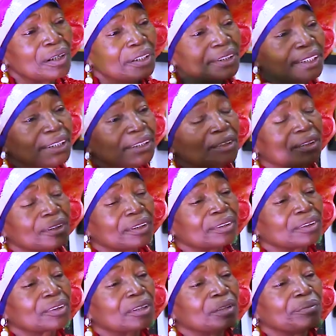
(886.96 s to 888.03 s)
all this
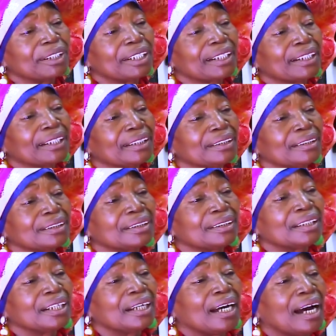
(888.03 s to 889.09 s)
cloth communicate
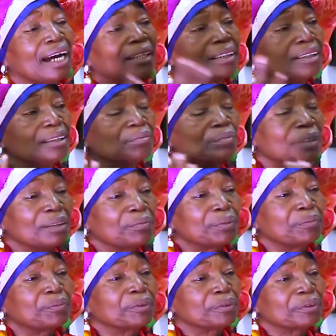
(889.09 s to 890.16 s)
and it bring
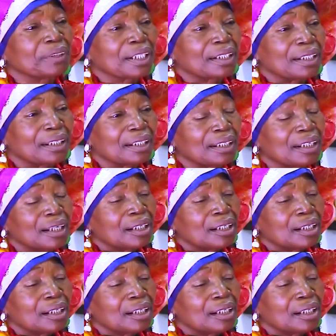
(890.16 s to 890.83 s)
people together.